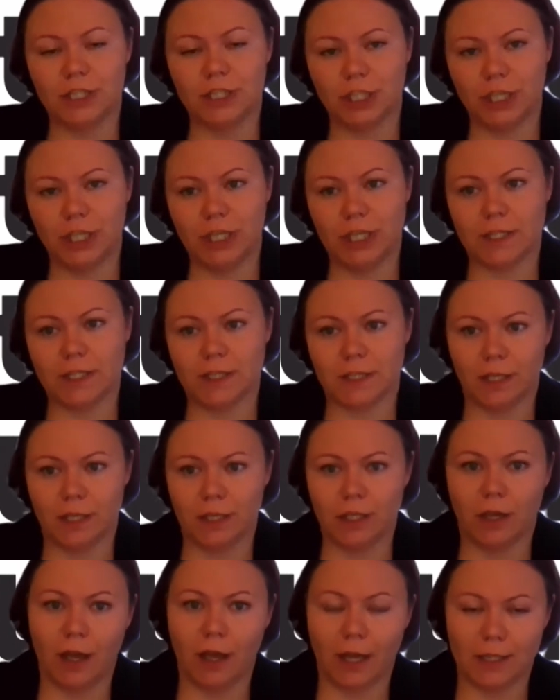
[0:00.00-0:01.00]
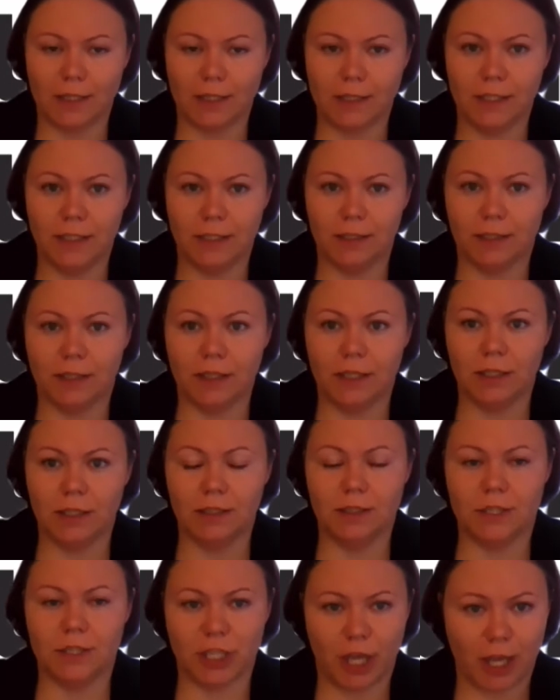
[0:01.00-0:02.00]
And this chart
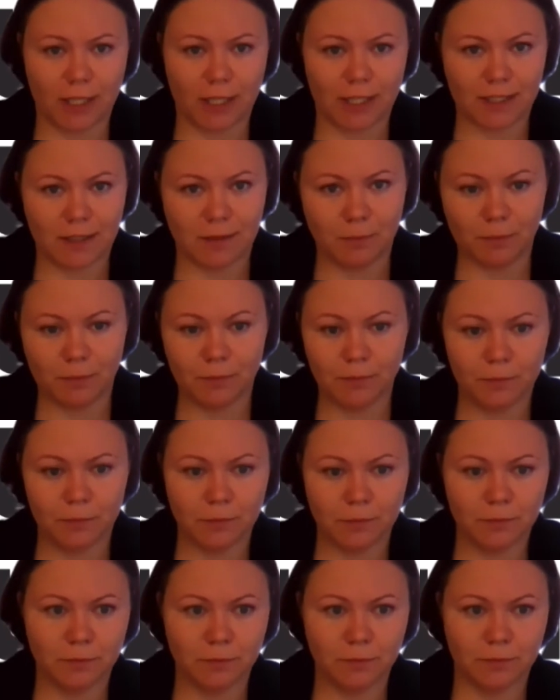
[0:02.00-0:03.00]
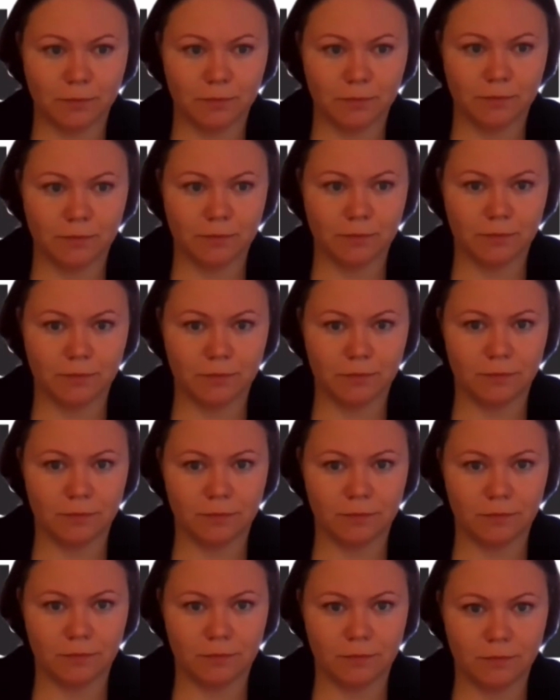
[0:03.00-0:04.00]
is updated
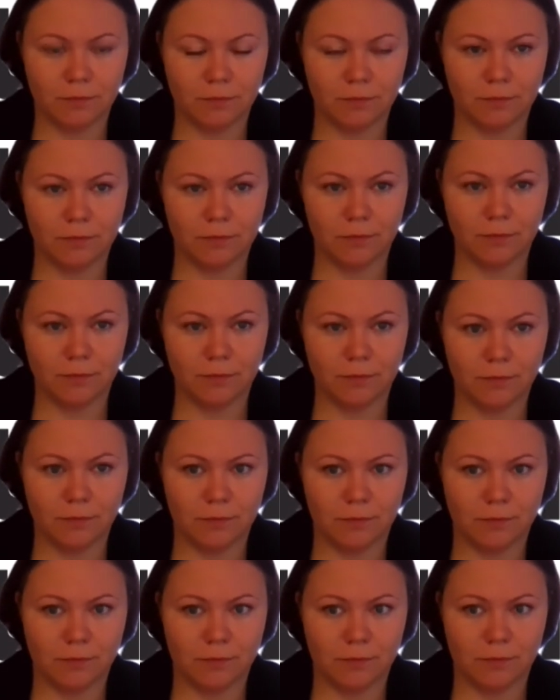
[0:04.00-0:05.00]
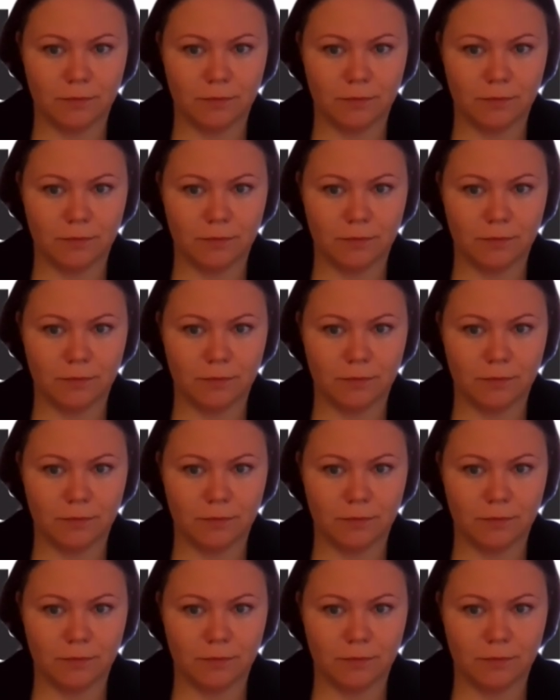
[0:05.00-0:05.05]
once in an hour.